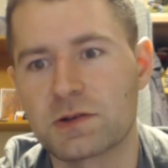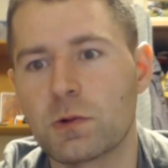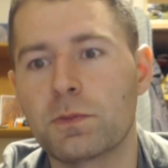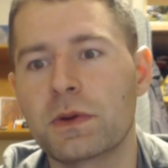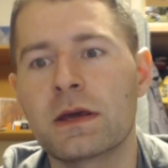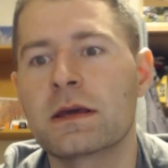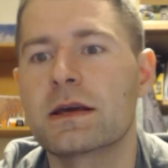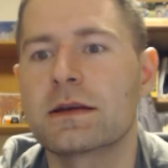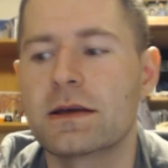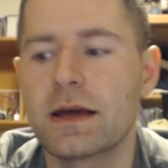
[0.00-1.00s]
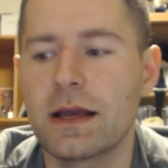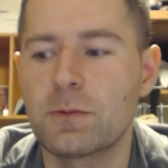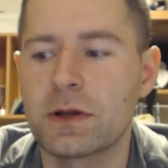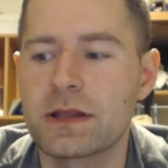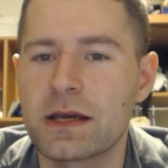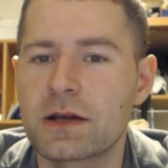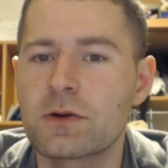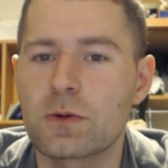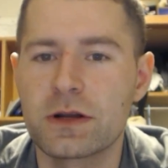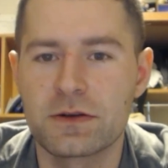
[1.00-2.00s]
things will be when they
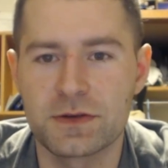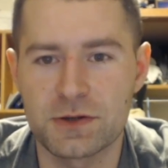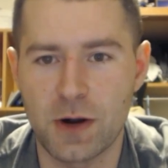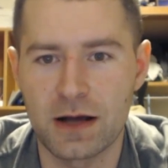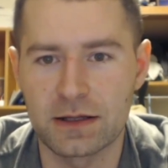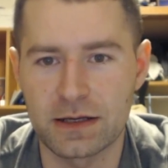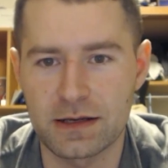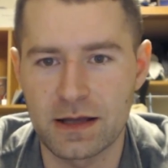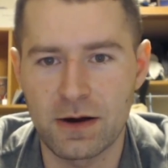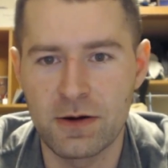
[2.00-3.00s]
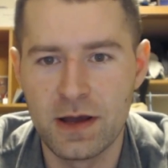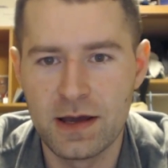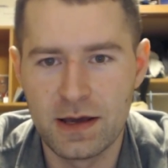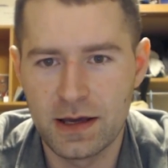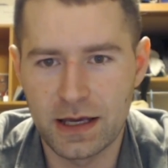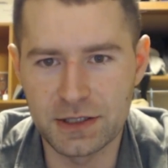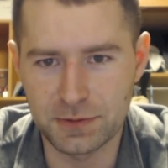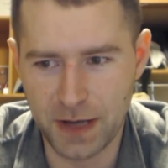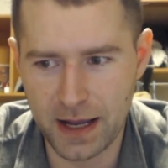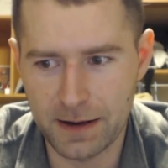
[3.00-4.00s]
ignore individuality. Now, in
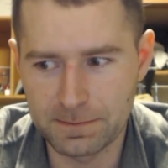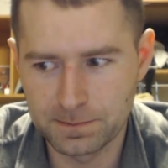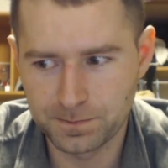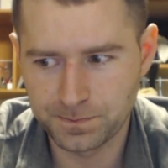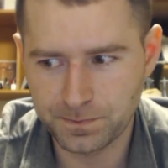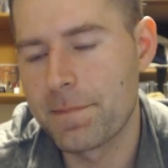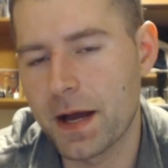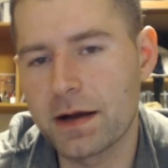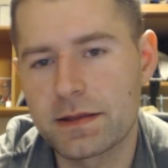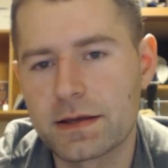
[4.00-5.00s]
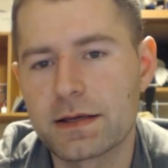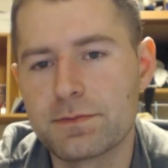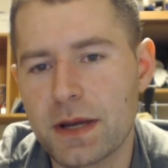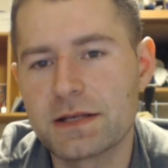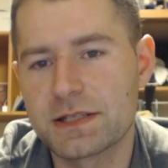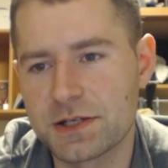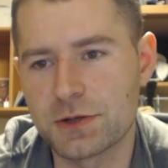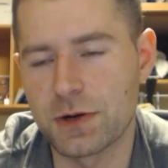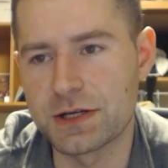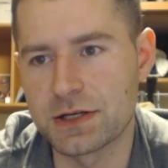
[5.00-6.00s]
Japan, I think in many
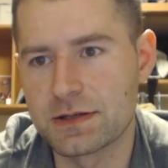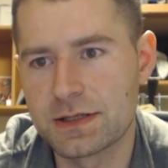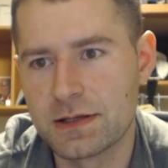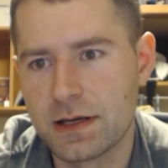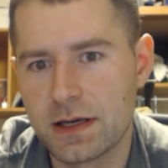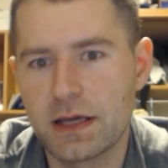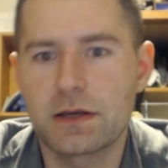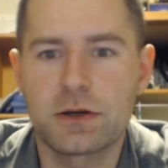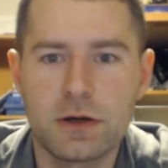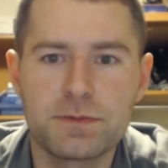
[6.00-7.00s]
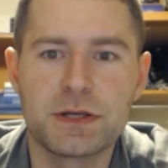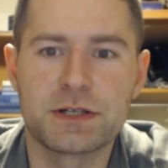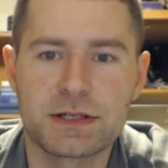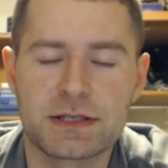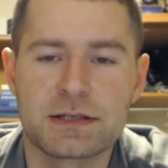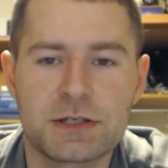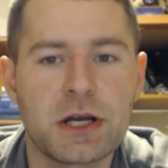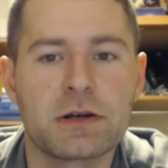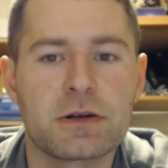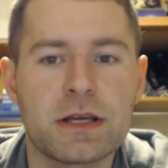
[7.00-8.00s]
situations, it could be just as
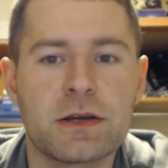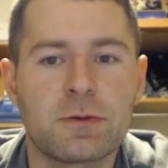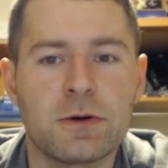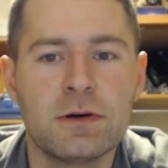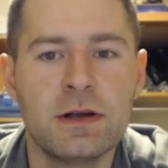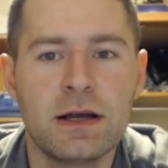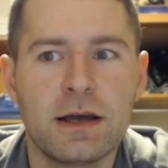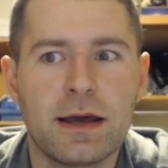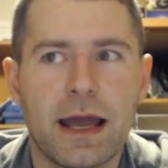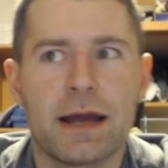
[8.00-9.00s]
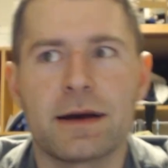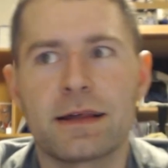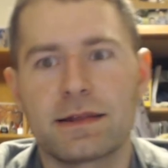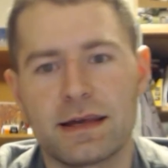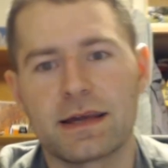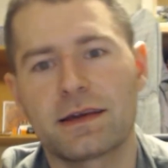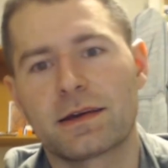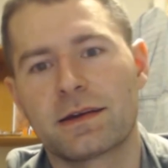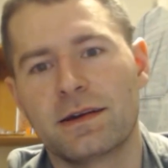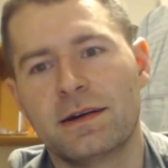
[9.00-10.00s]
gender equal. And I
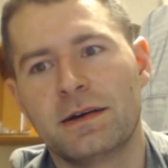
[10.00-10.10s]
think